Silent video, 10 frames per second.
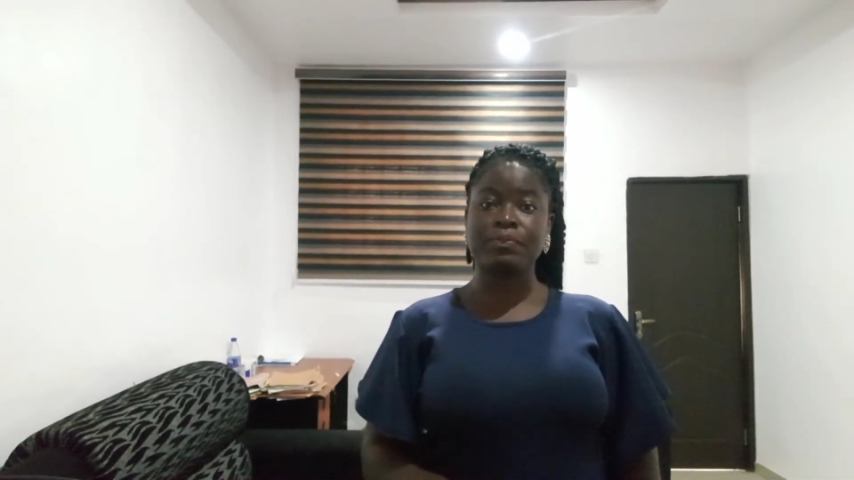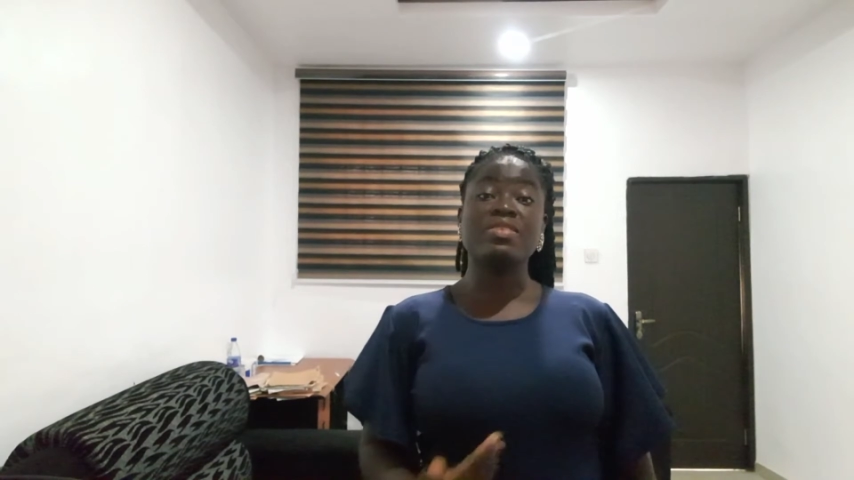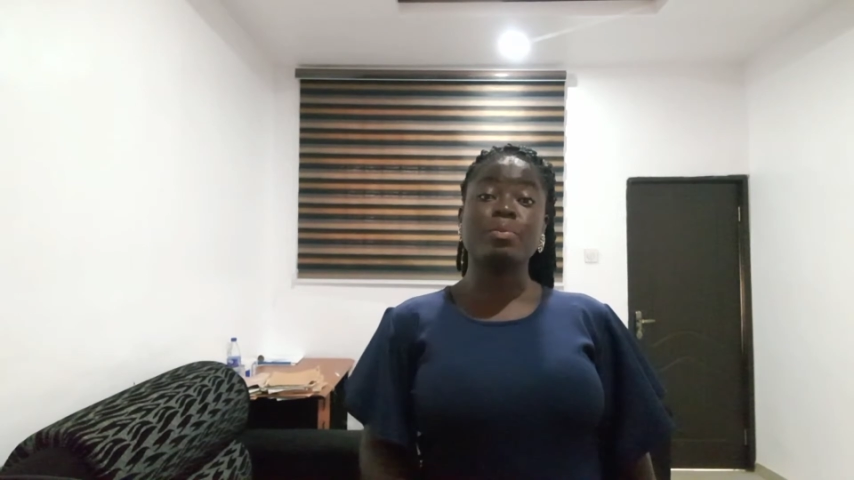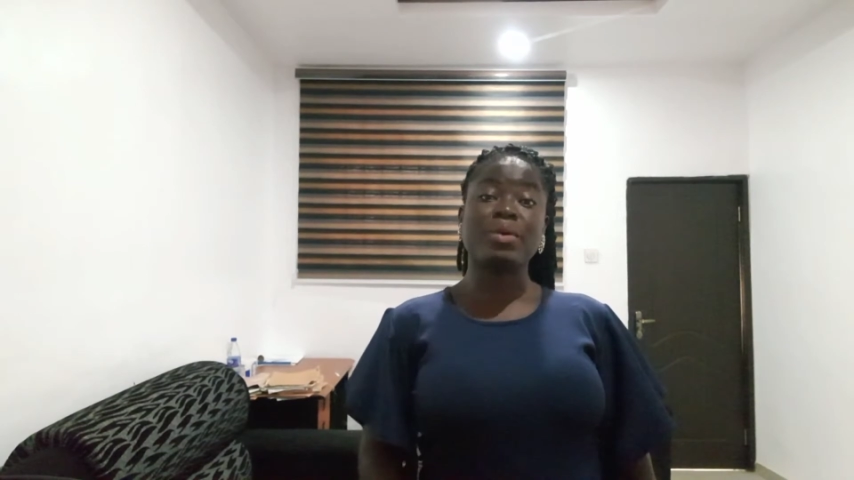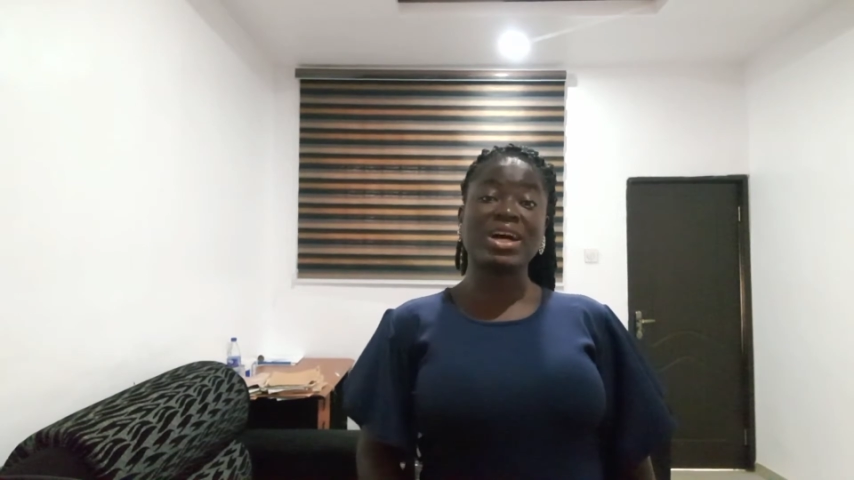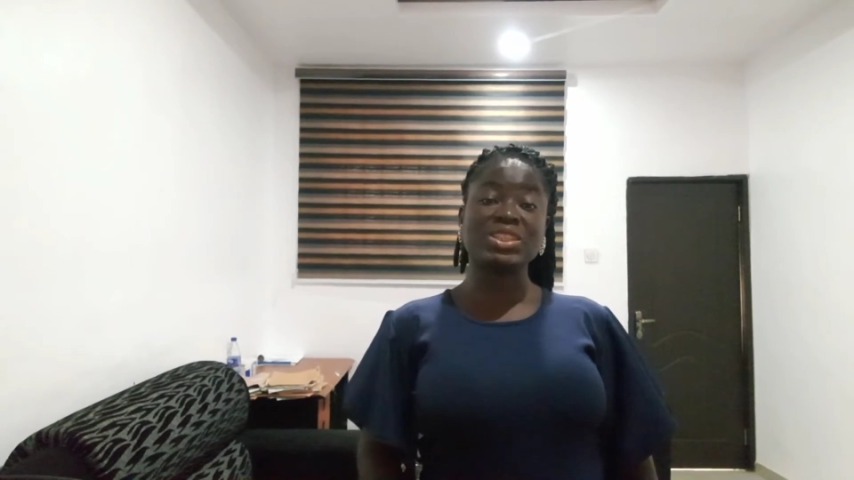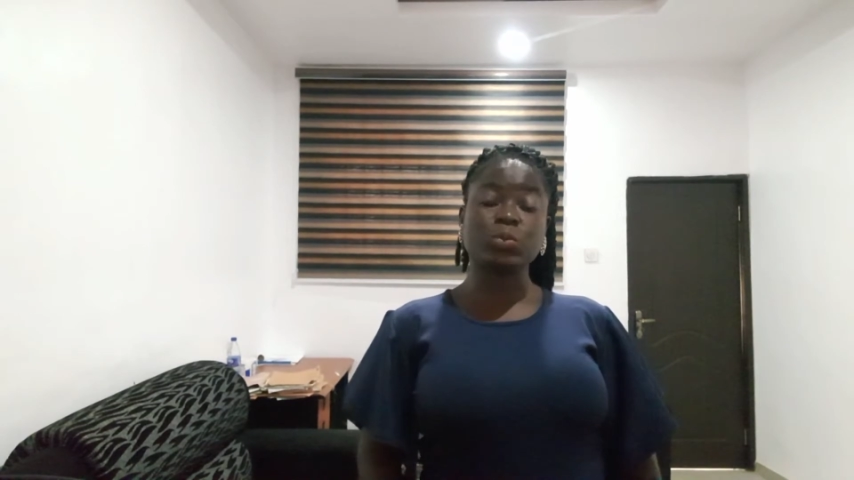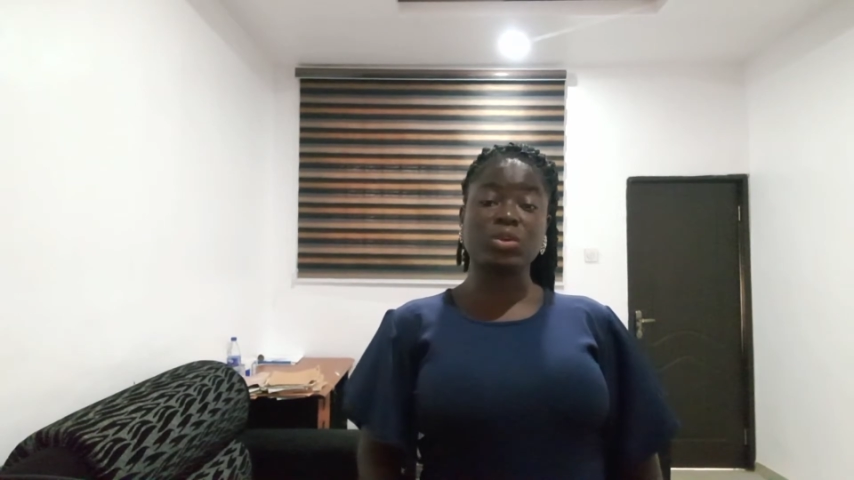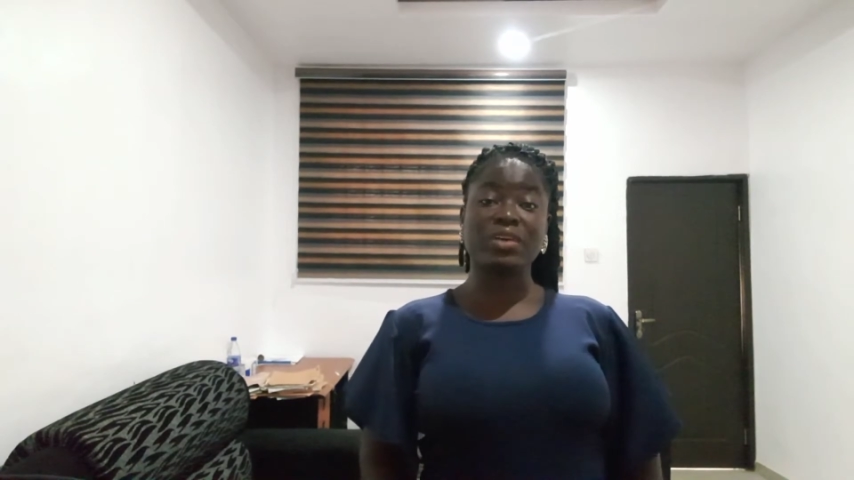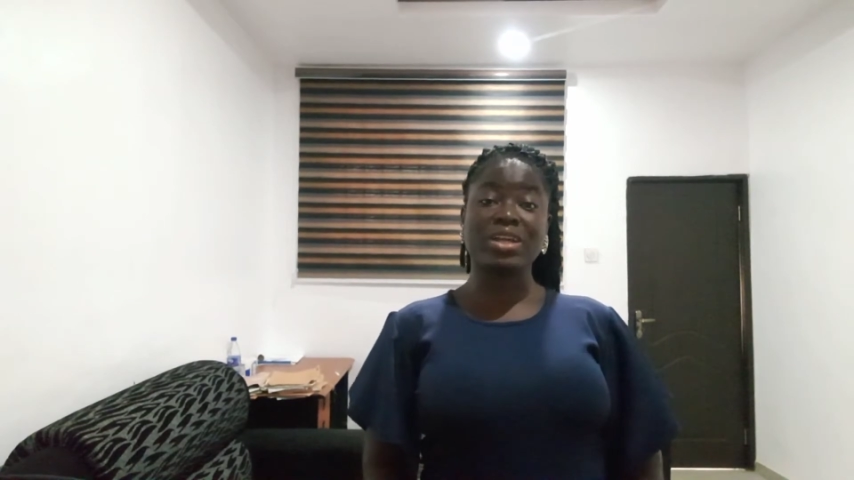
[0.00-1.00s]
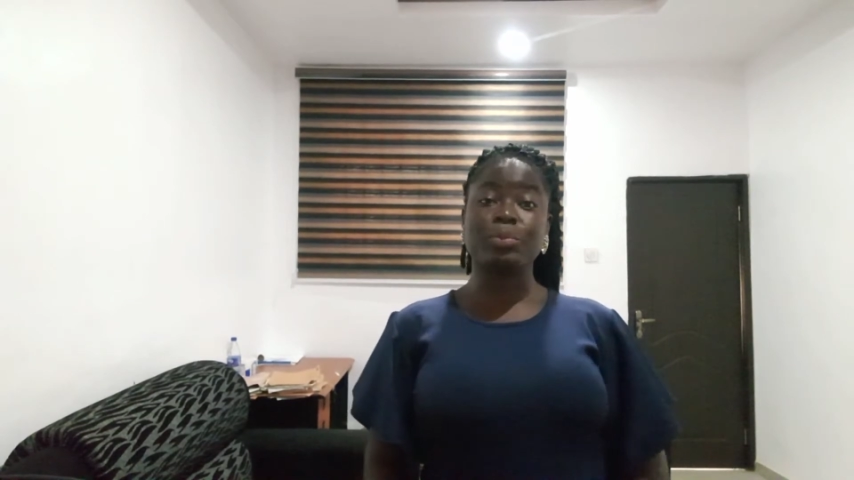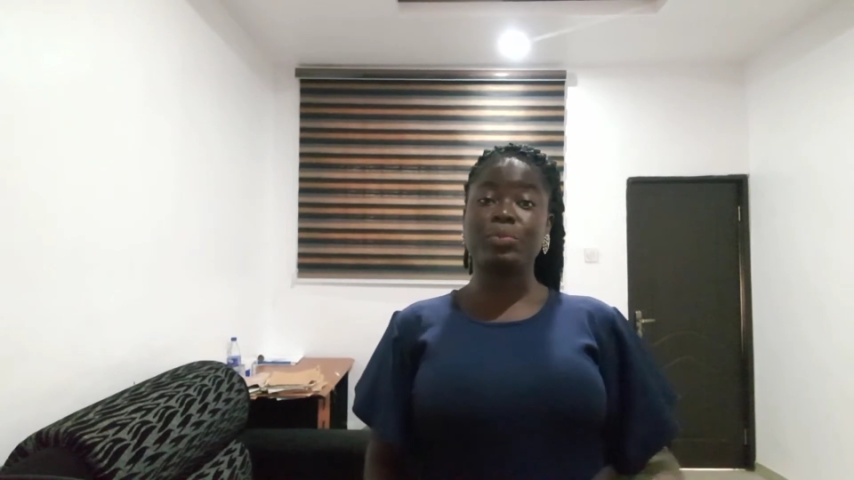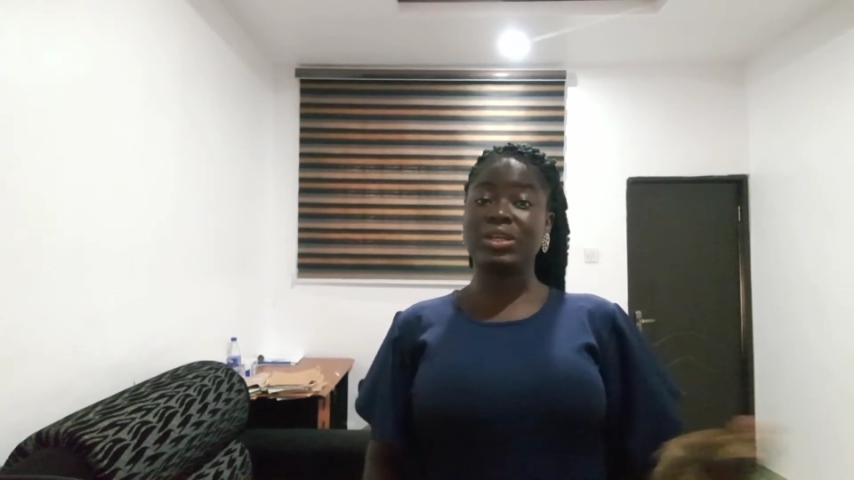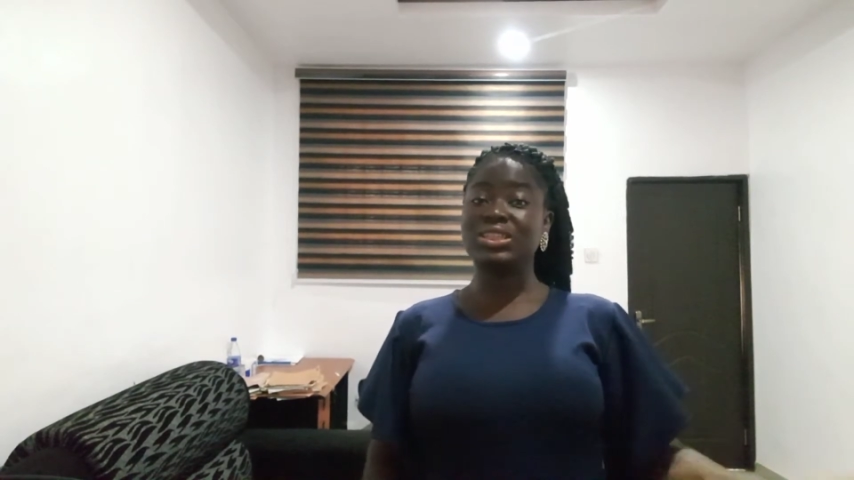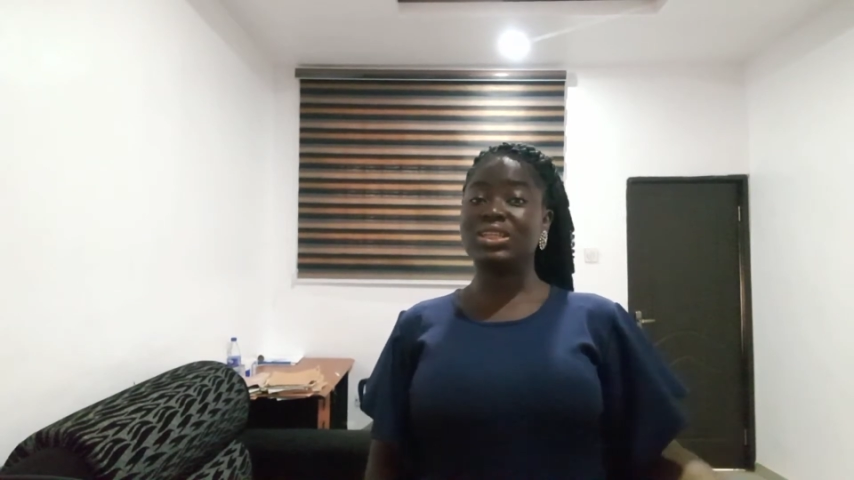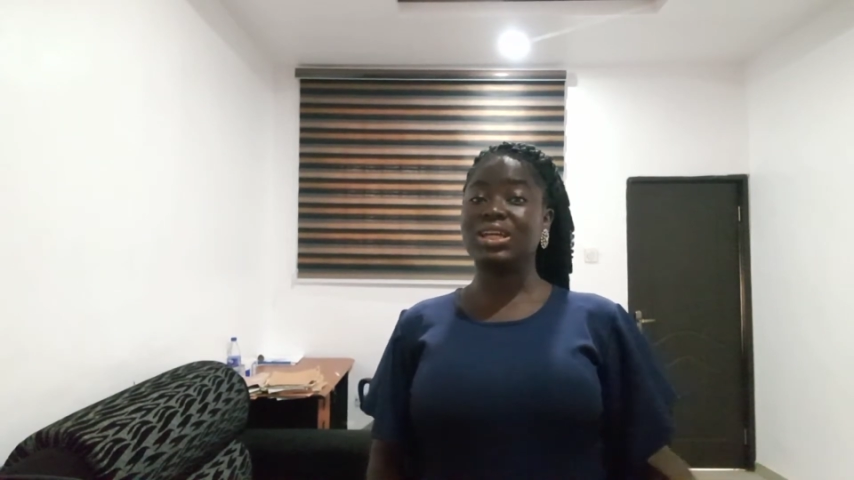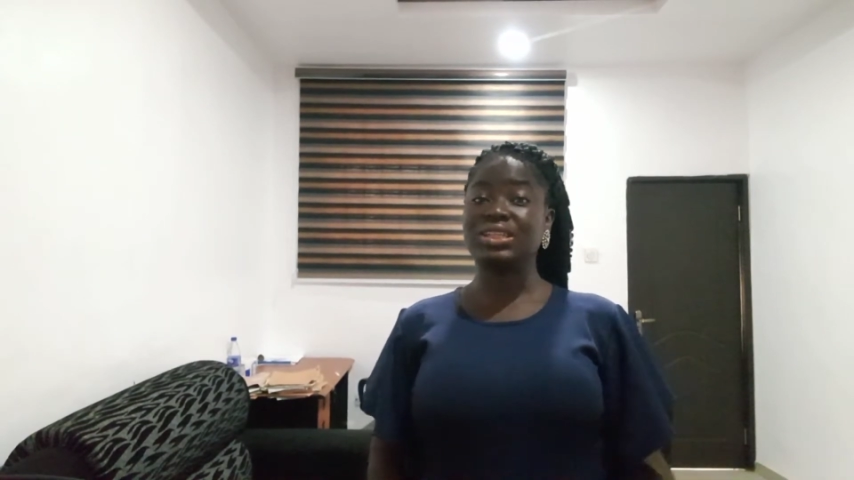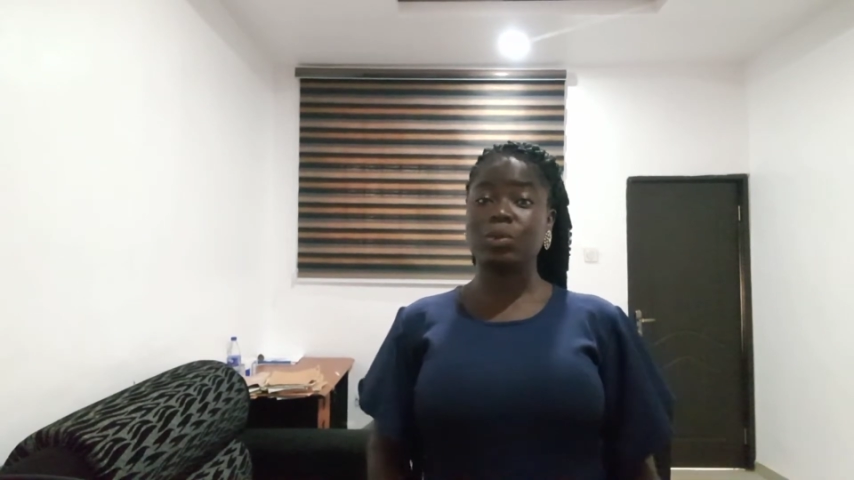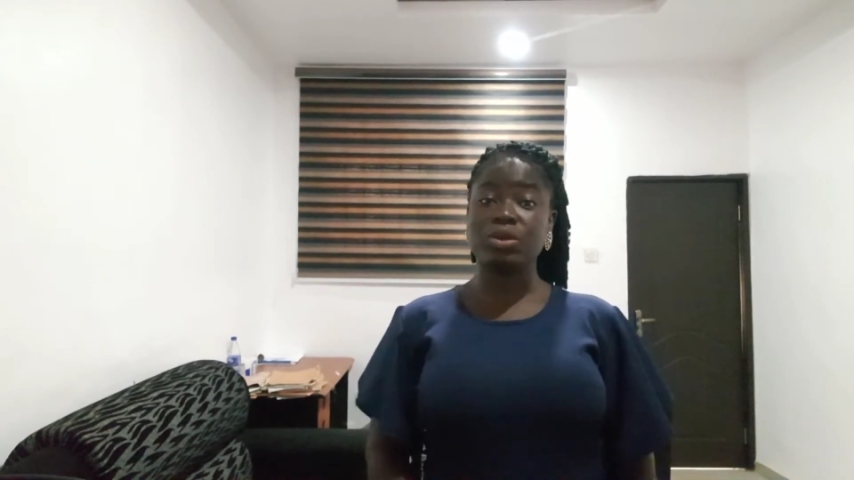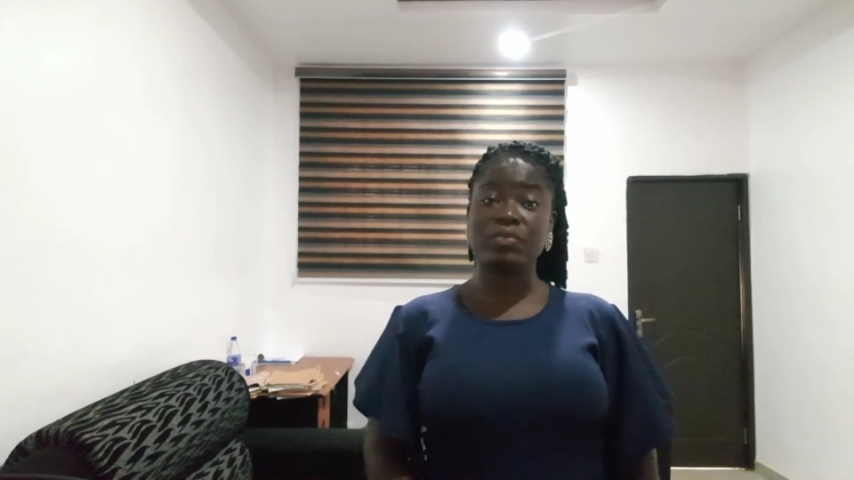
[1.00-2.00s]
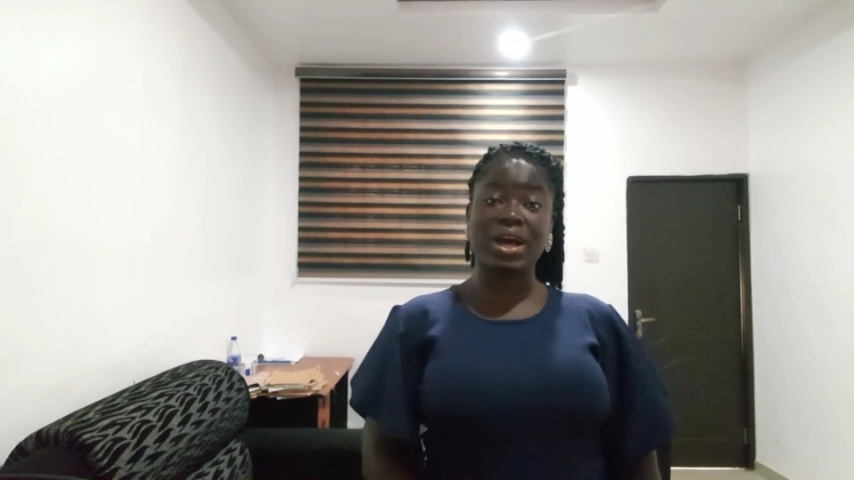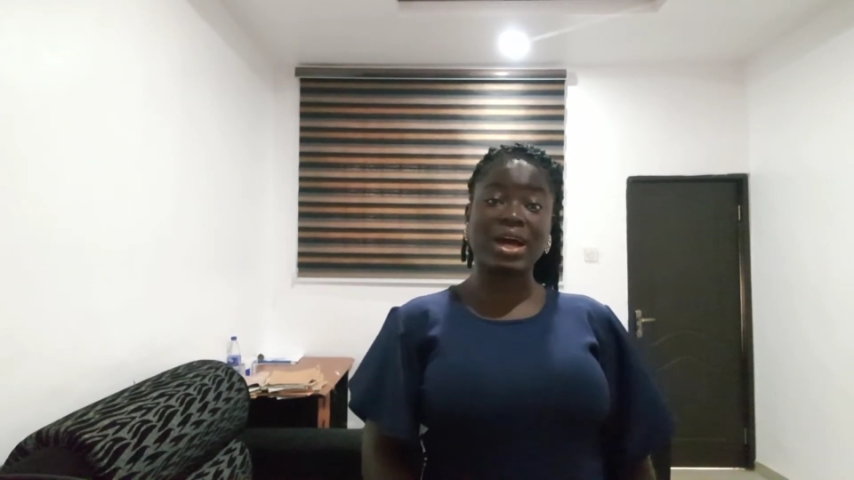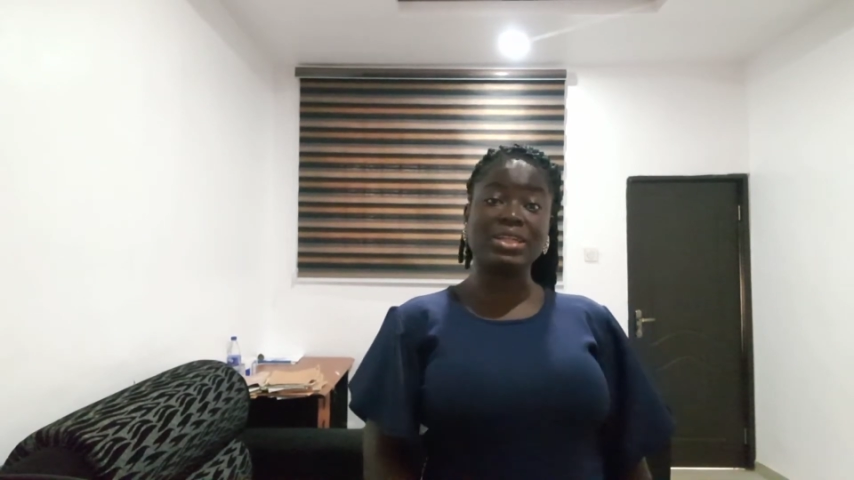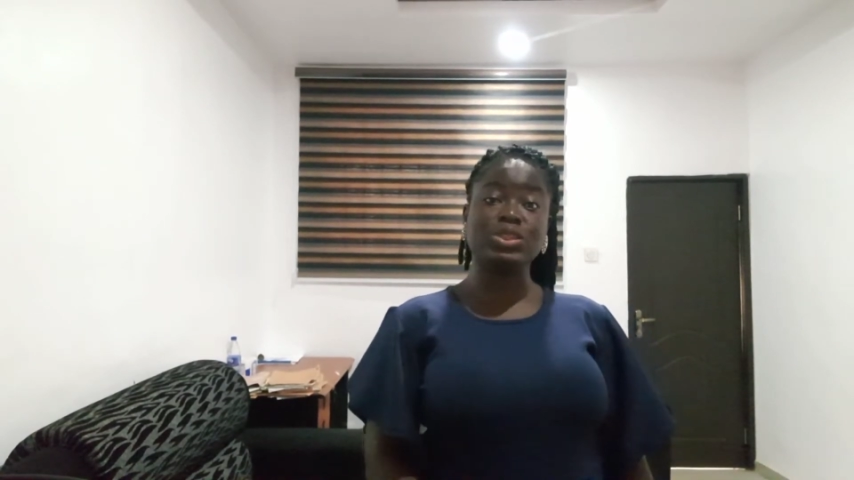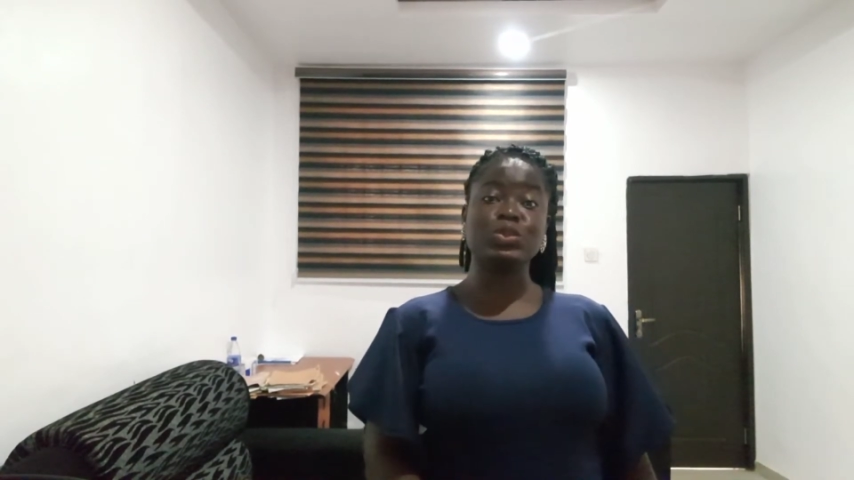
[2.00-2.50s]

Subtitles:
In the past, we've had a president and we've had,